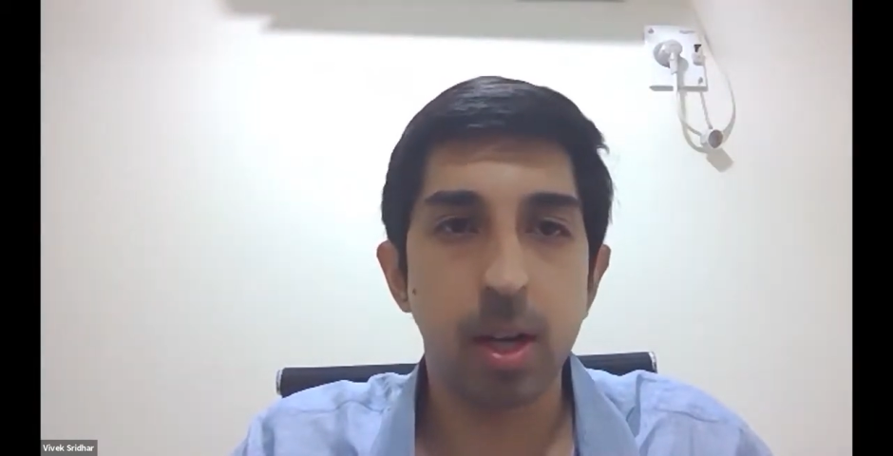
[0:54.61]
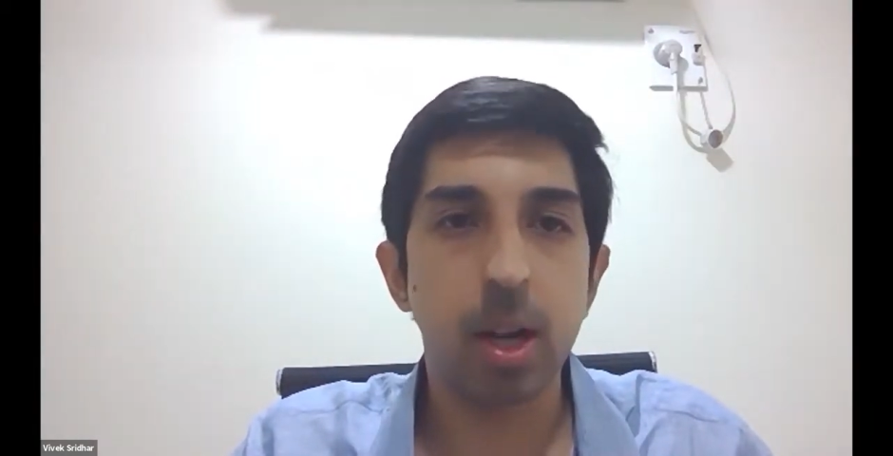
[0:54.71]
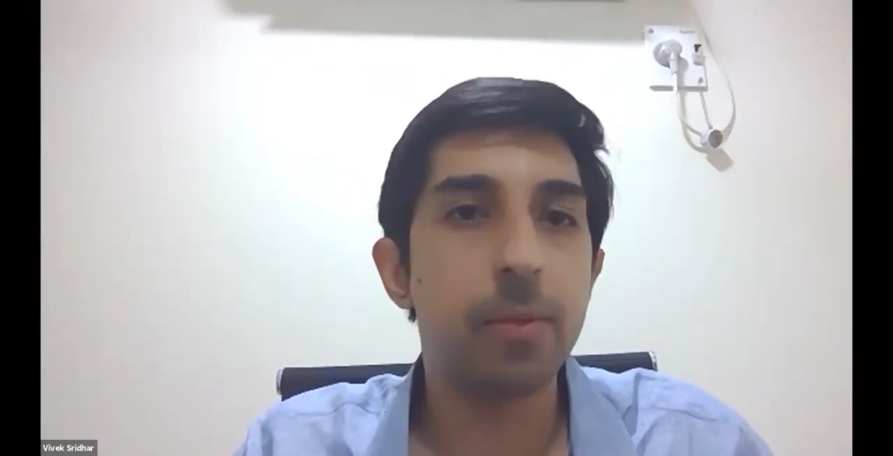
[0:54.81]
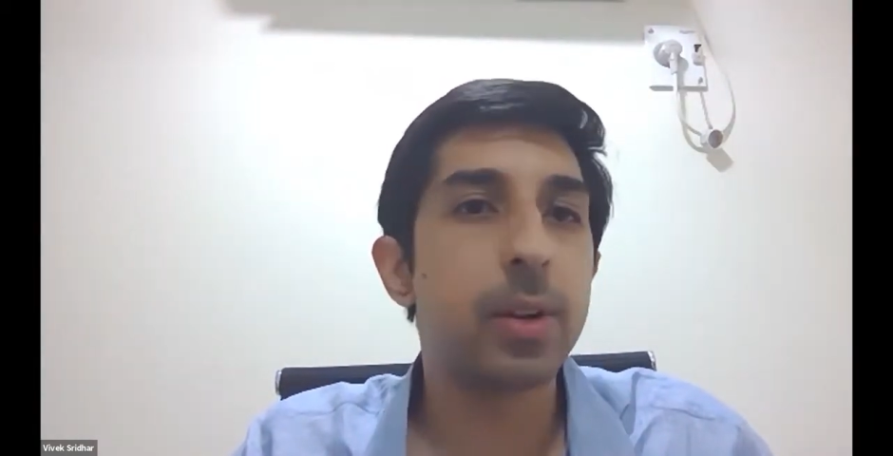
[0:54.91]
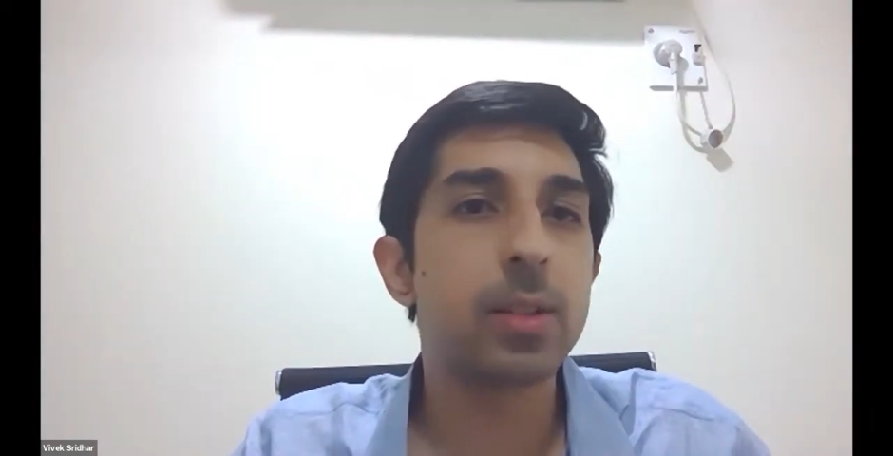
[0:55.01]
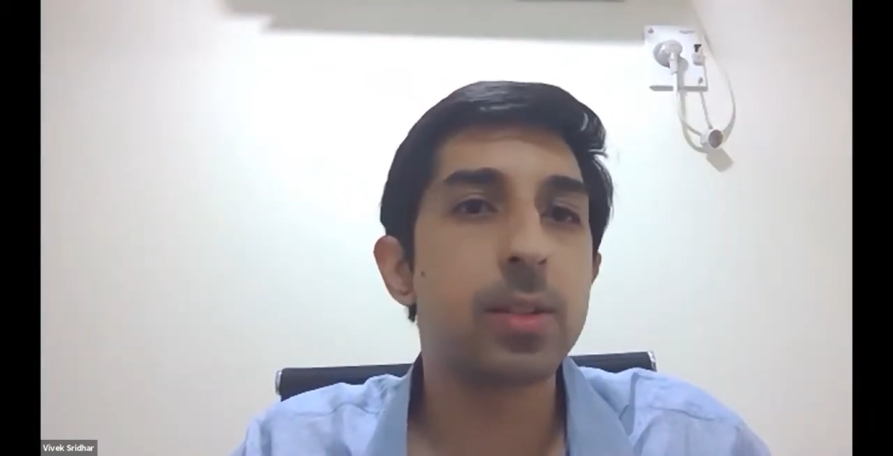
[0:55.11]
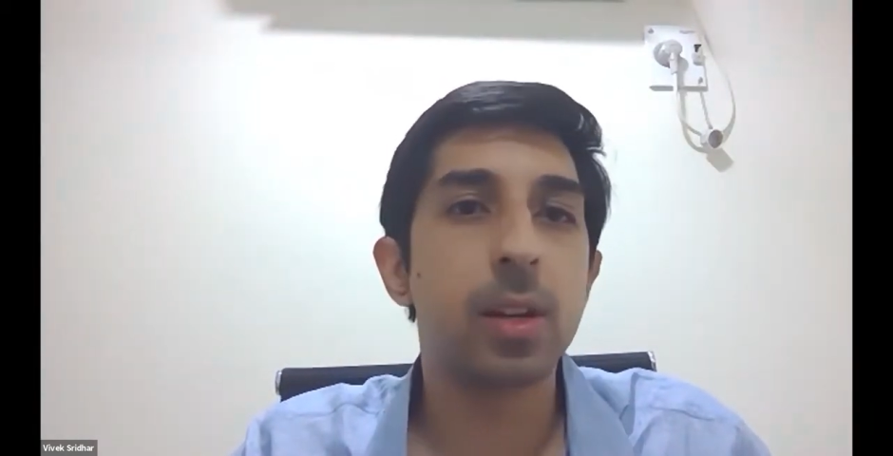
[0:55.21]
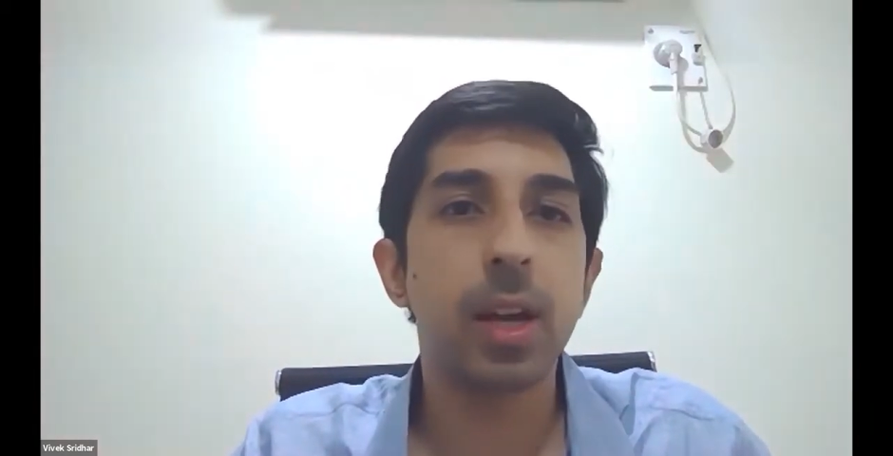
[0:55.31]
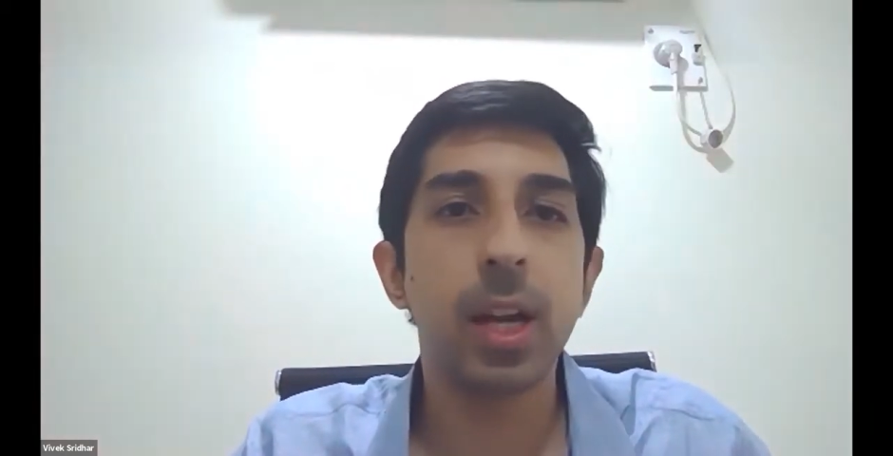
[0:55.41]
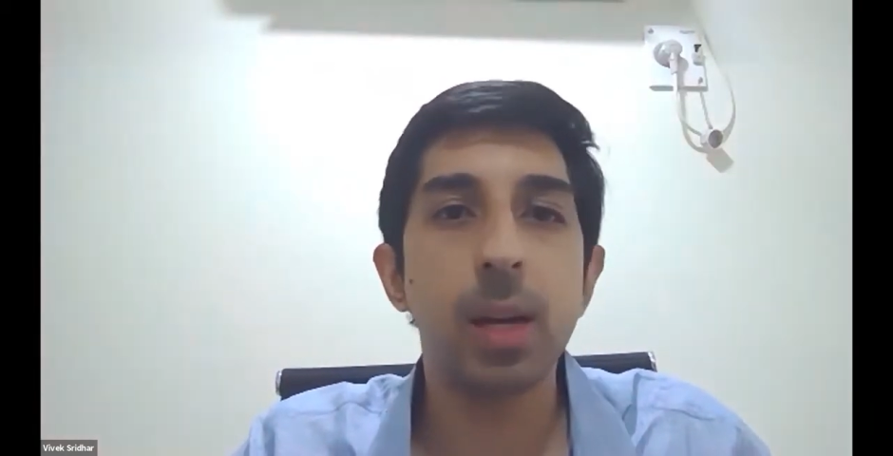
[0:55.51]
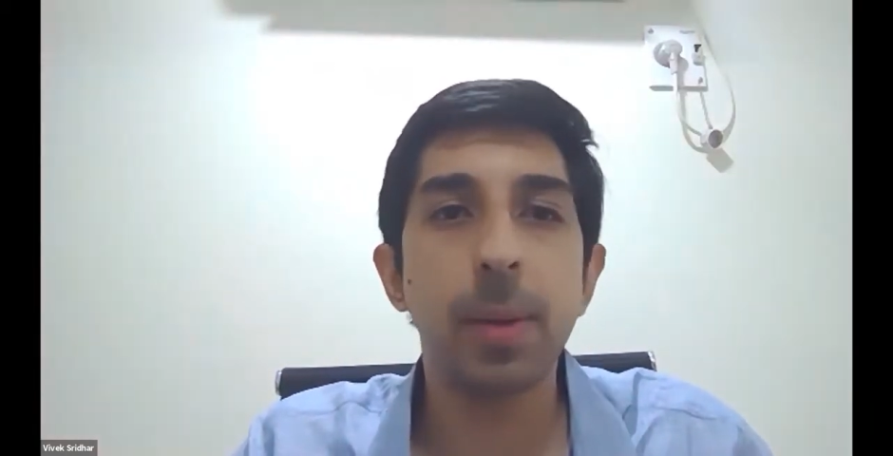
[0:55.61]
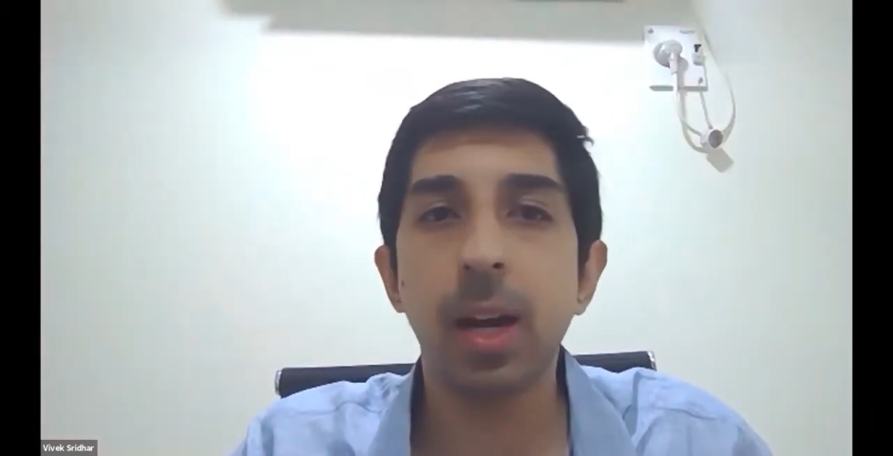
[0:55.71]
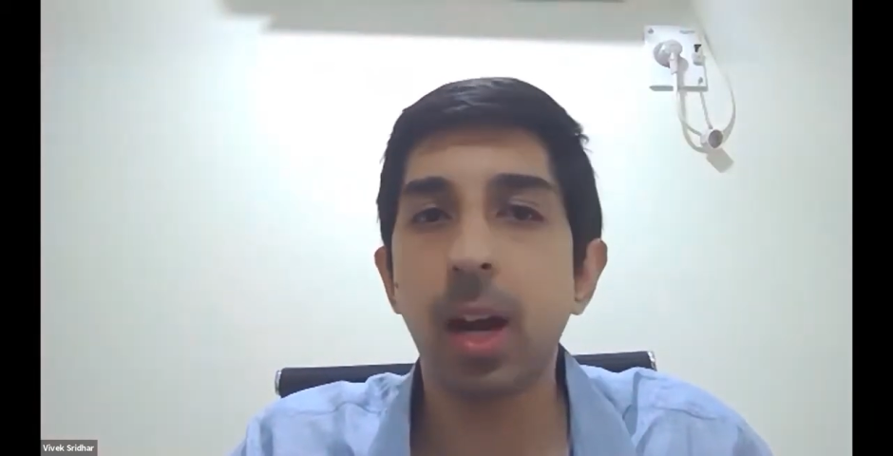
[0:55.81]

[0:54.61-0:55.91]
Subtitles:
If it is an independent